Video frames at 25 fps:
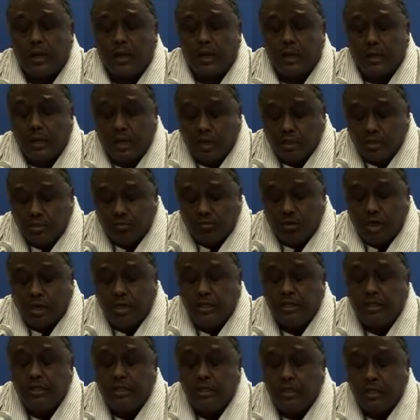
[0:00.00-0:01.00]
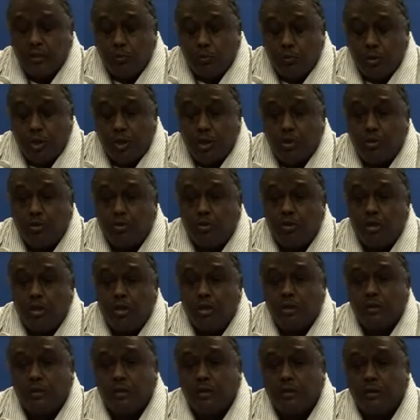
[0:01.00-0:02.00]
and I tried in a way or
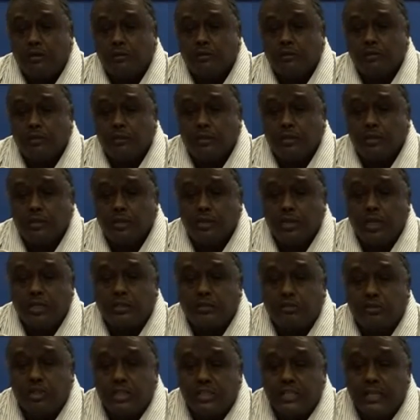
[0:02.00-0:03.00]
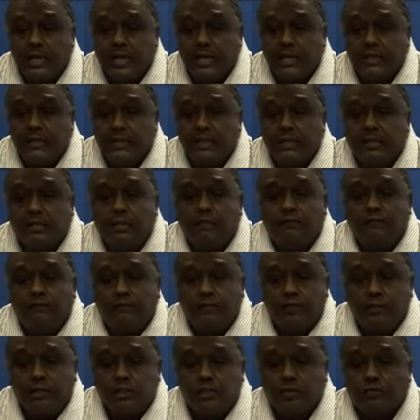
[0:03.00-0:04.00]
another to understand the
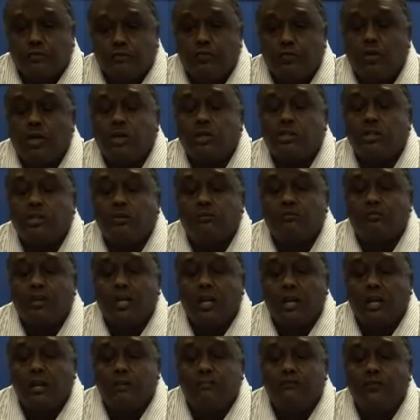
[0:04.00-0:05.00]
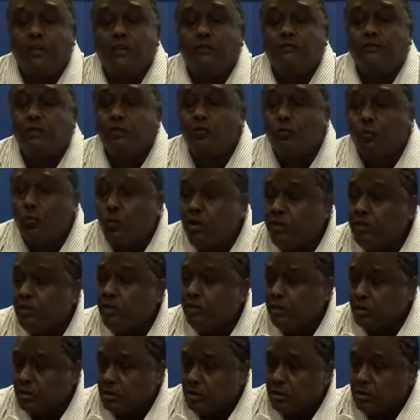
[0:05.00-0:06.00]
difference of quality of life even
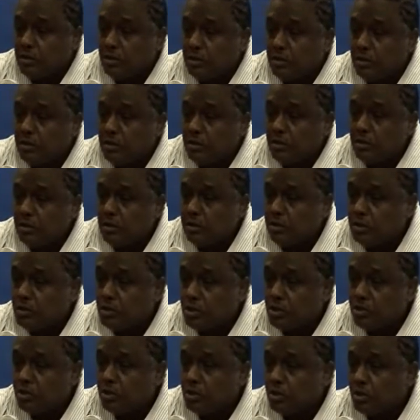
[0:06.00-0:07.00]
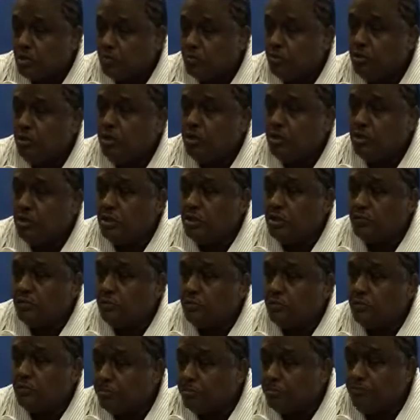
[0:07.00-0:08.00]
within the Sunnis communities
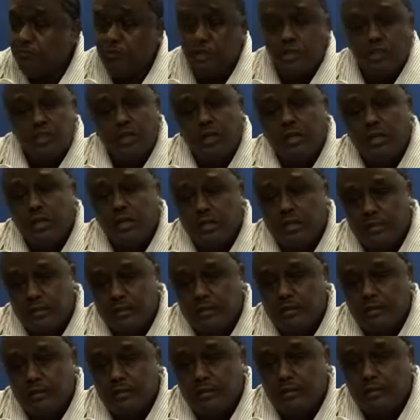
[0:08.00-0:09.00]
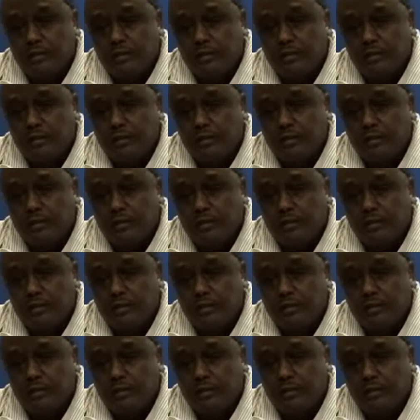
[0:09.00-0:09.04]
from the privileged elite.